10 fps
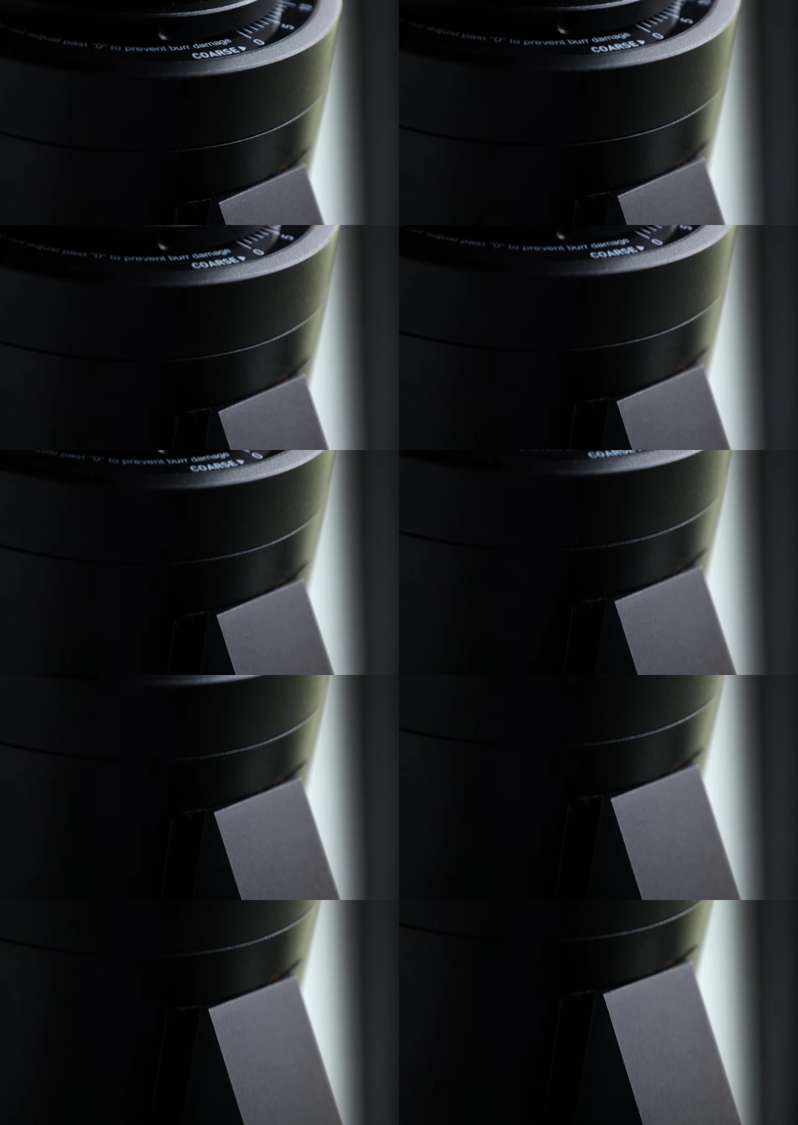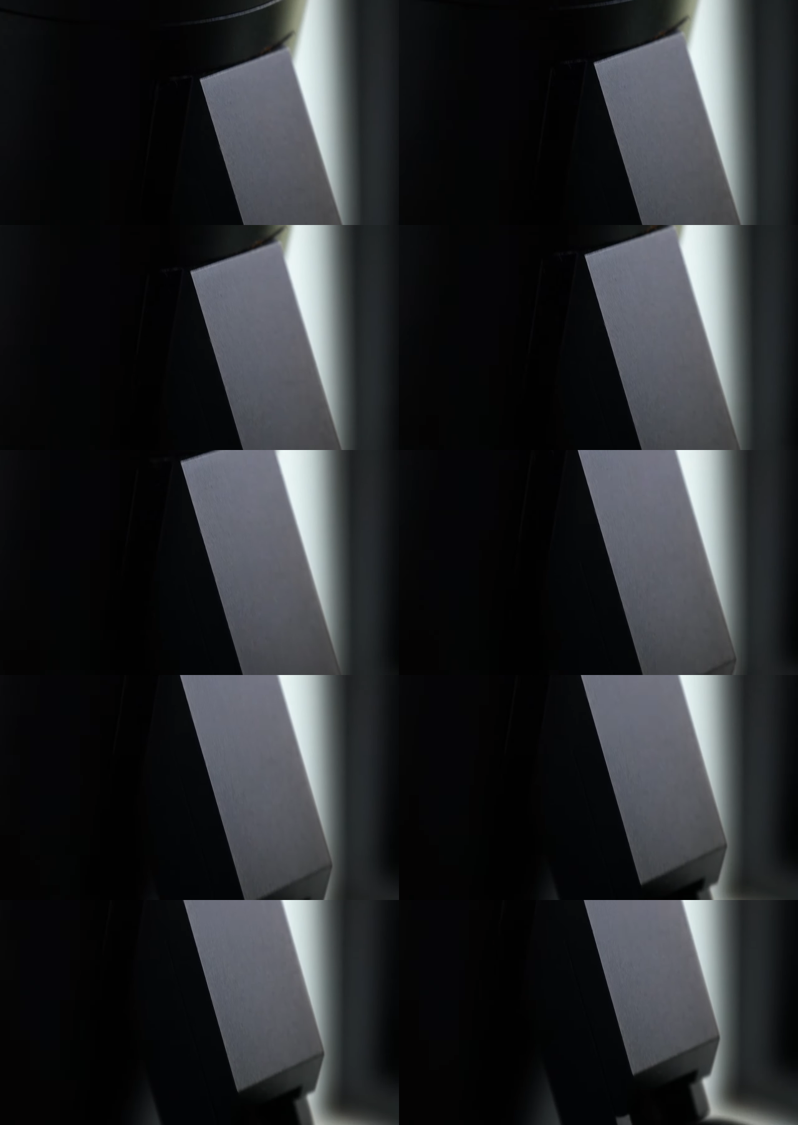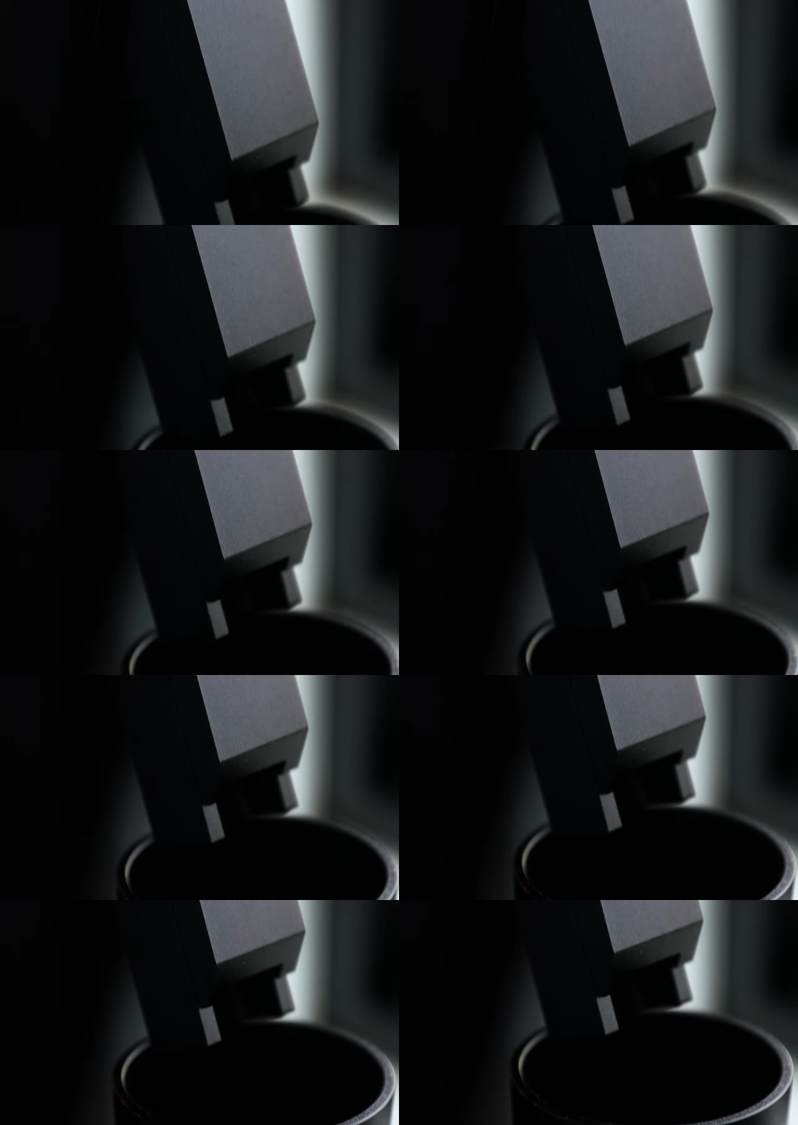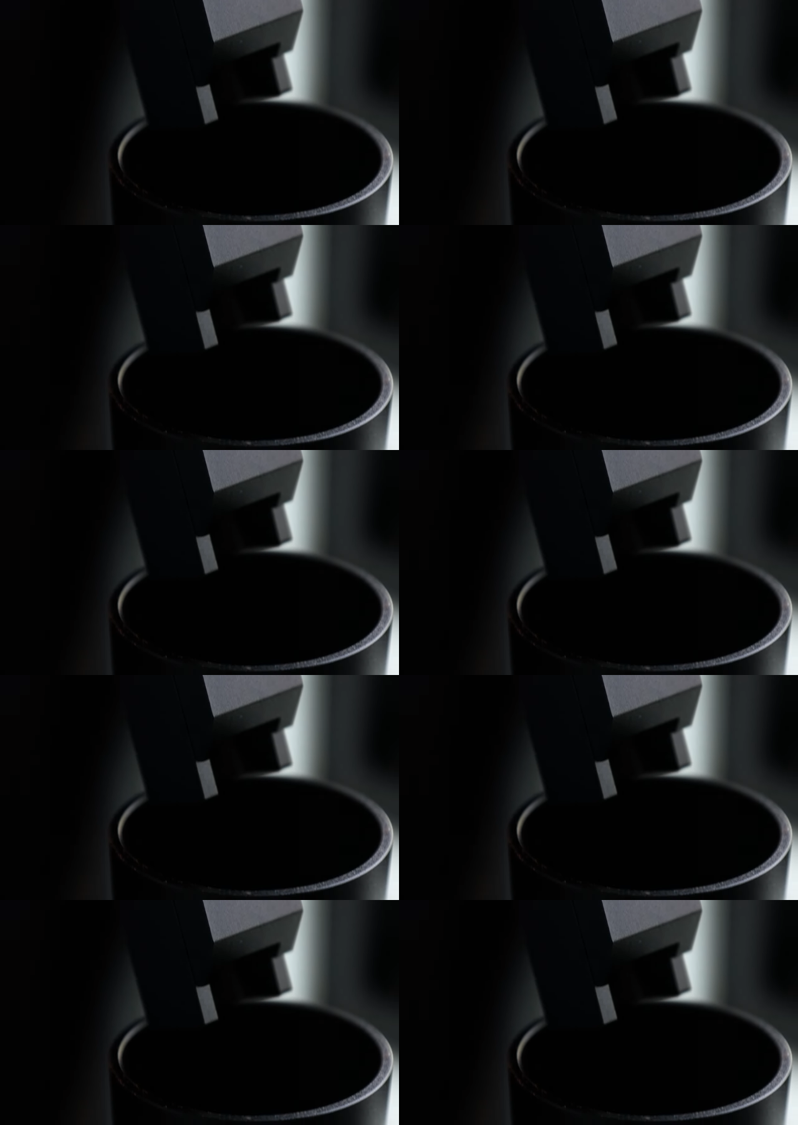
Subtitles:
Nobody's mouth can be seen.